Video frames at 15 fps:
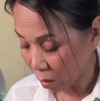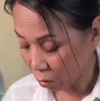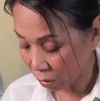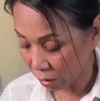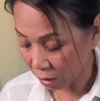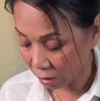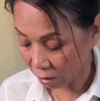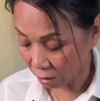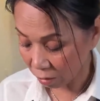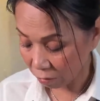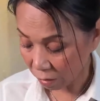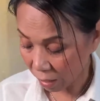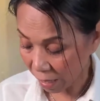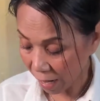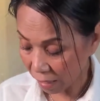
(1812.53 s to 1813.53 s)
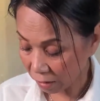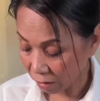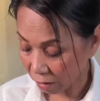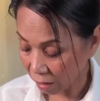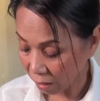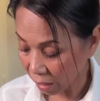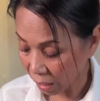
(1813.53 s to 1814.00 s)
posted in the last
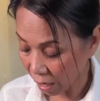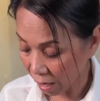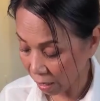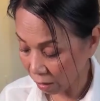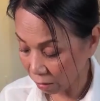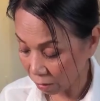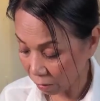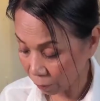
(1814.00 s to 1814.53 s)
30 days.